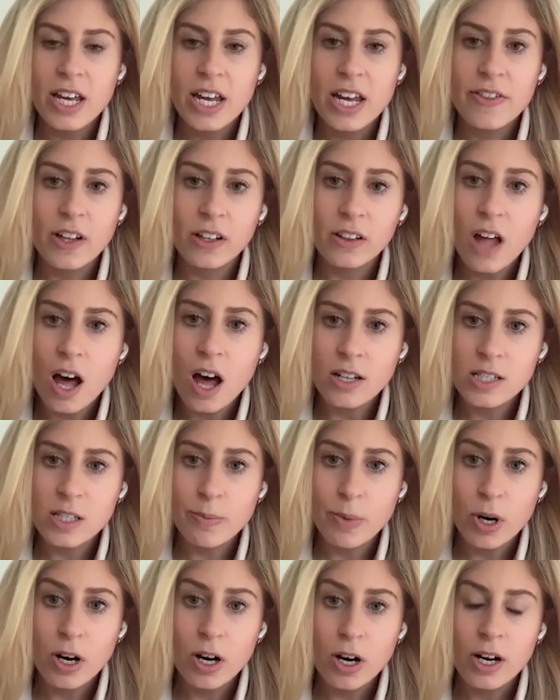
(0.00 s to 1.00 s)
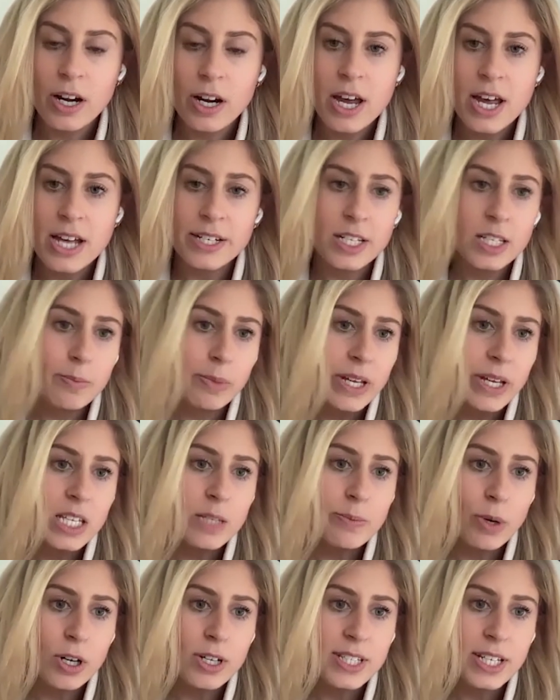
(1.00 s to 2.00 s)
in the Landsberg
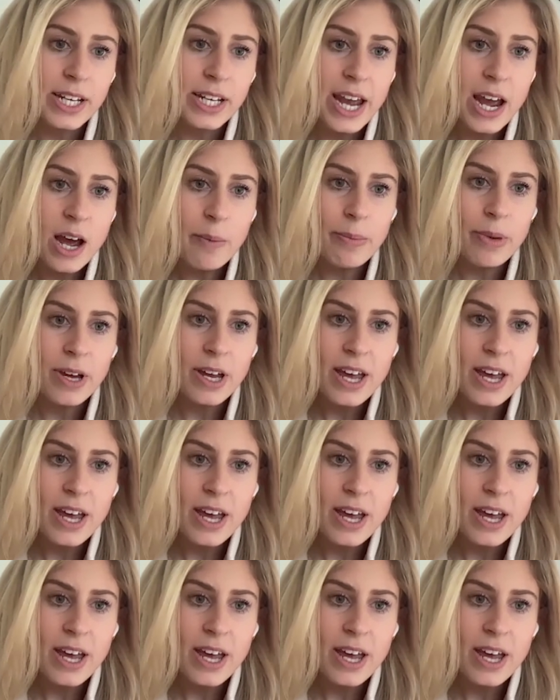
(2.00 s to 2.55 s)
displaced person camp,